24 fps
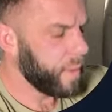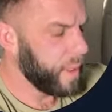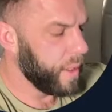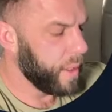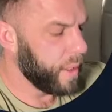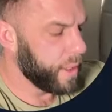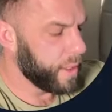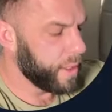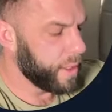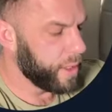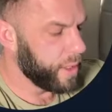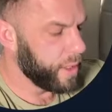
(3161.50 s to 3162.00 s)

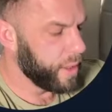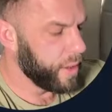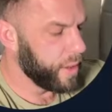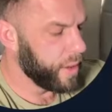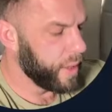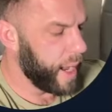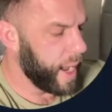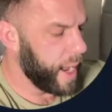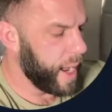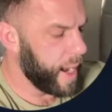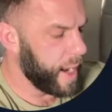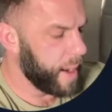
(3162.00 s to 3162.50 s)
Let's
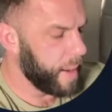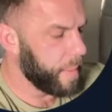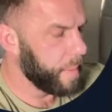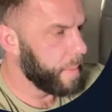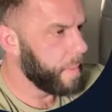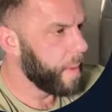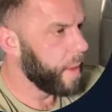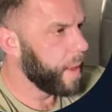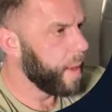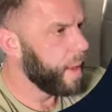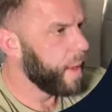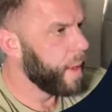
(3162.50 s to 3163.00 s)
do a
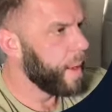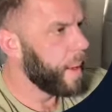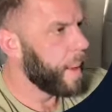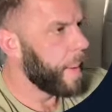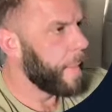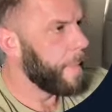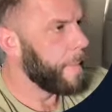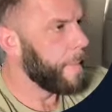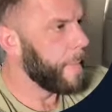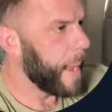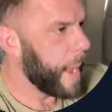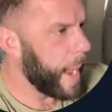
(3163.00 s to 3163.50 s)

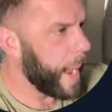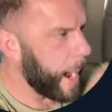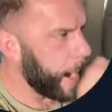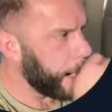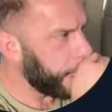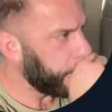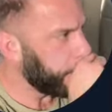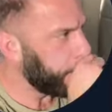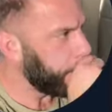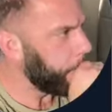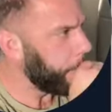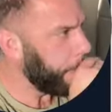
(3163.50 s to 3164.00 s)

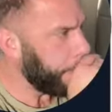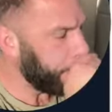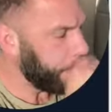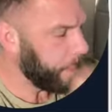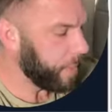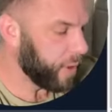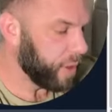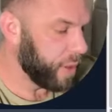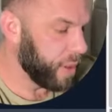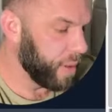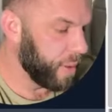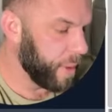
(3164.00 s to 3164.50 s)
max,
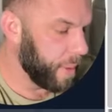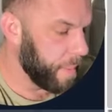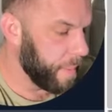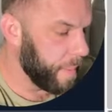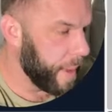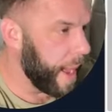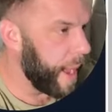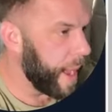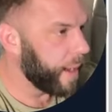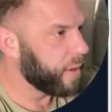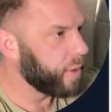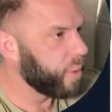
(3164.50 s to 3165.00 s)
excuse me,
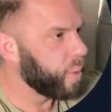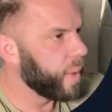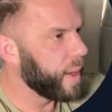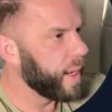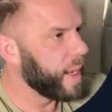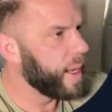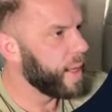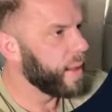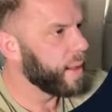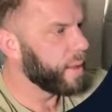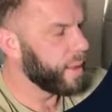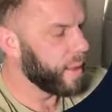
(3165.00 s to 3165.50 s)
max
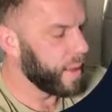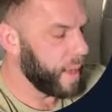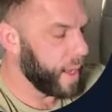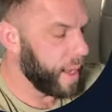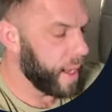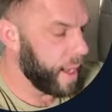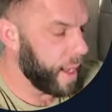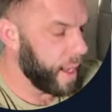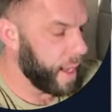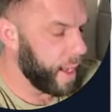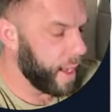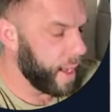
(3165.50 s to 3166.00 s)
width
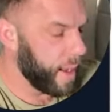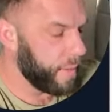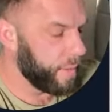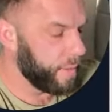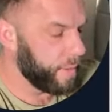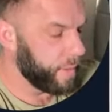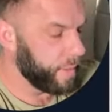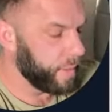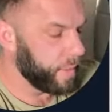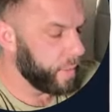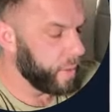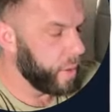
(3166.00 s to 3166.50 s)

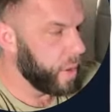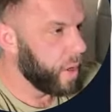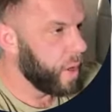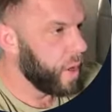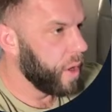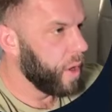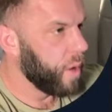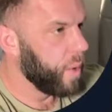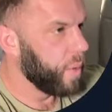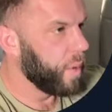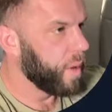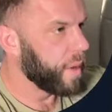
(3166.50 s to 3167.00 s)
of
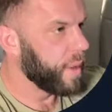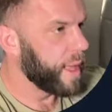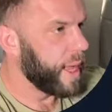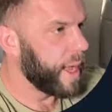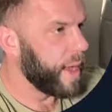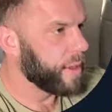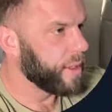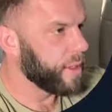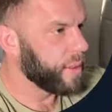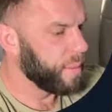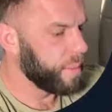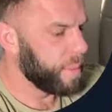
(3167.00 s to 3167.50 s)

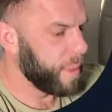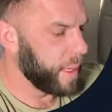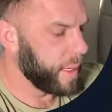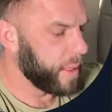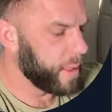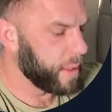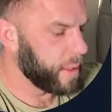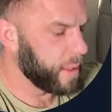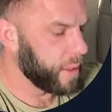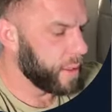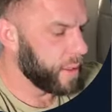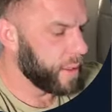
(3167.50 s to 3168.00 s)
1000
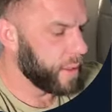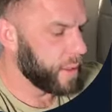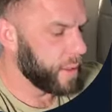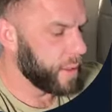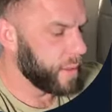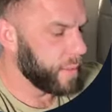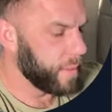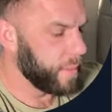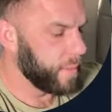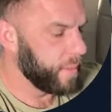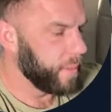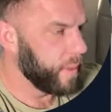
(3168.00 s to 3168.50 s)
pixels.